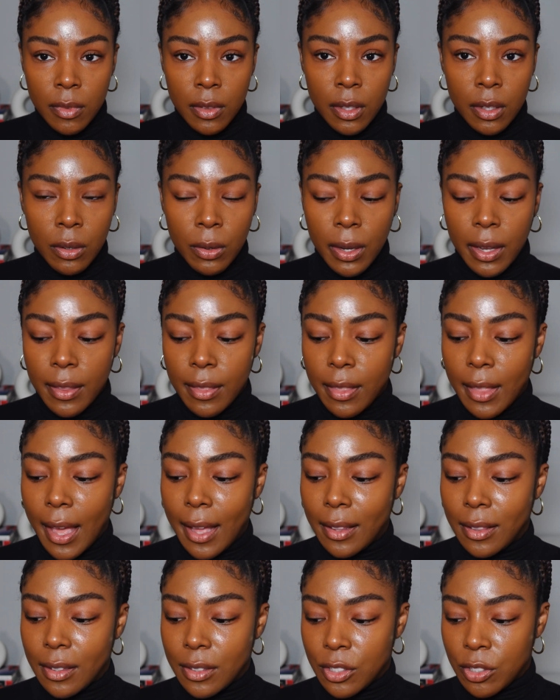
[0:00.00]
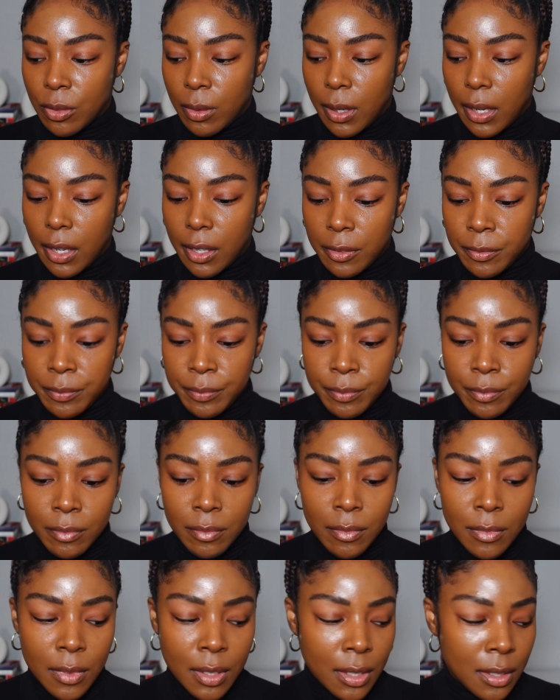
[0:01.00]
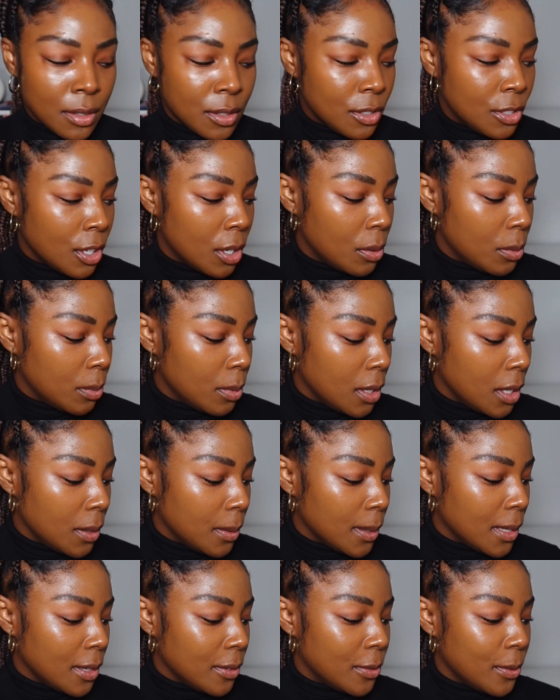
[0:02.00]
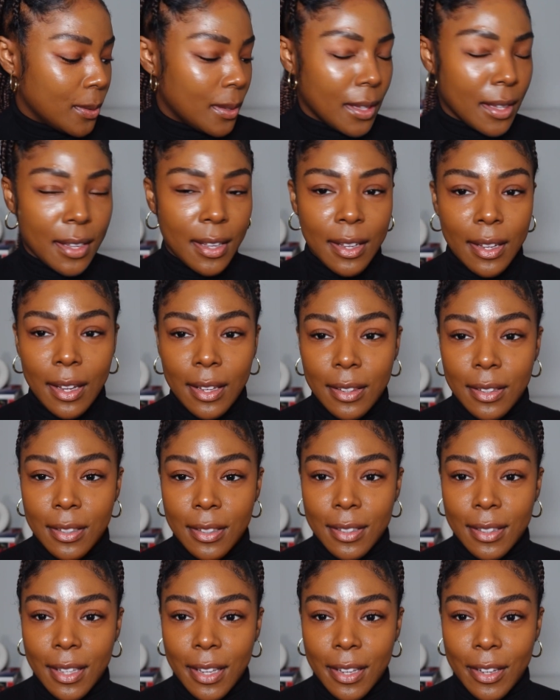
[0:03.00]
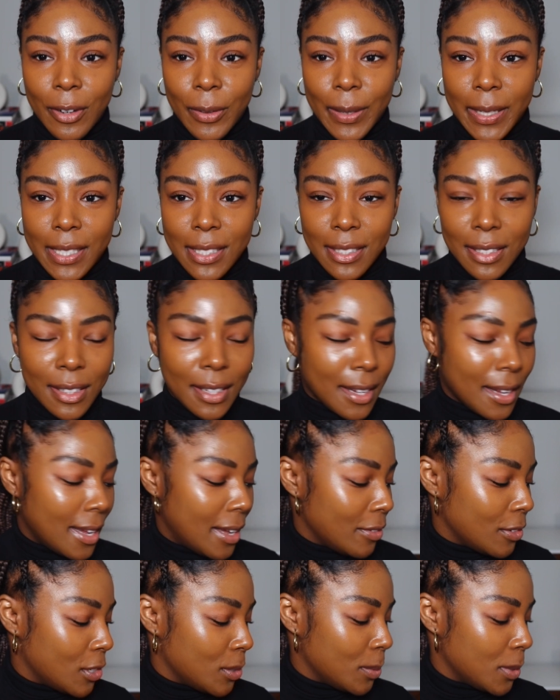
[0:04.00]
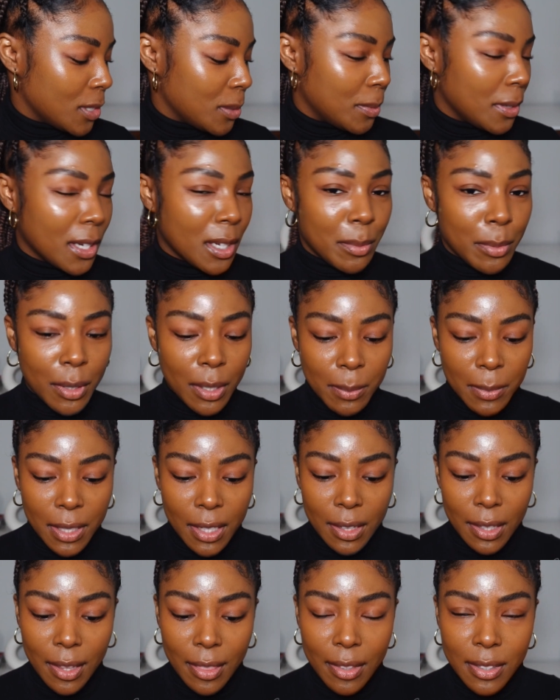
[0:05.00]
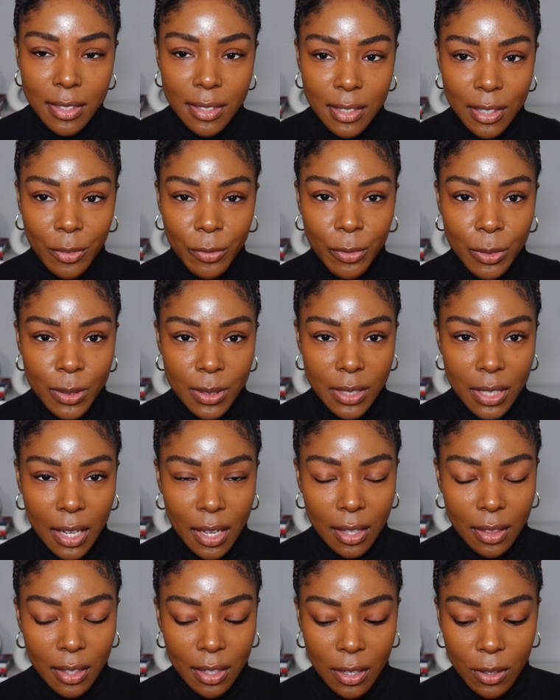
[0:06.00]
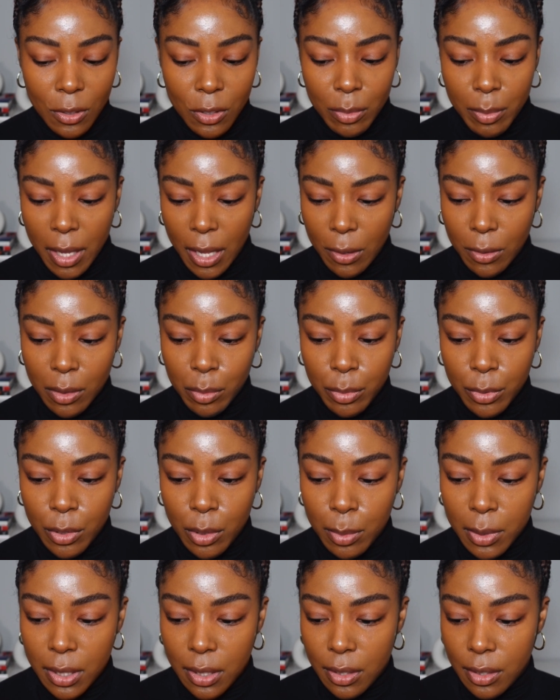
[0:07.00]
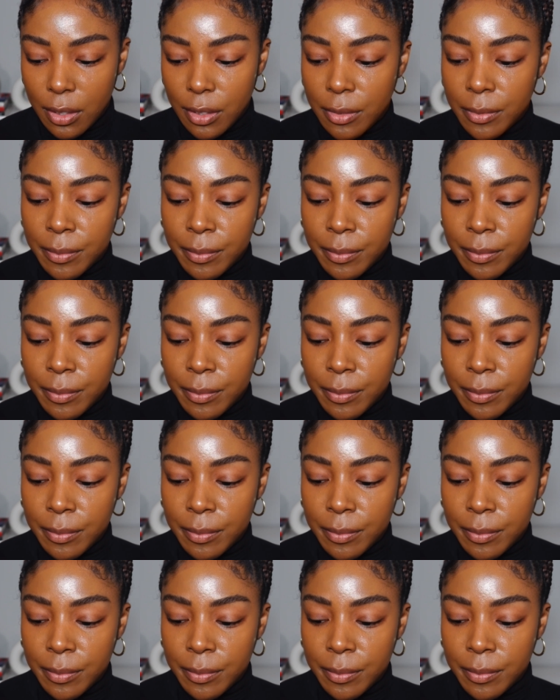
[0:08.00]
Okay, that looks great. Don't worry if you think I look like crazy, like I have too much makeup on. I'm going to let this sit for a second, then I'll go back with a beauty blender.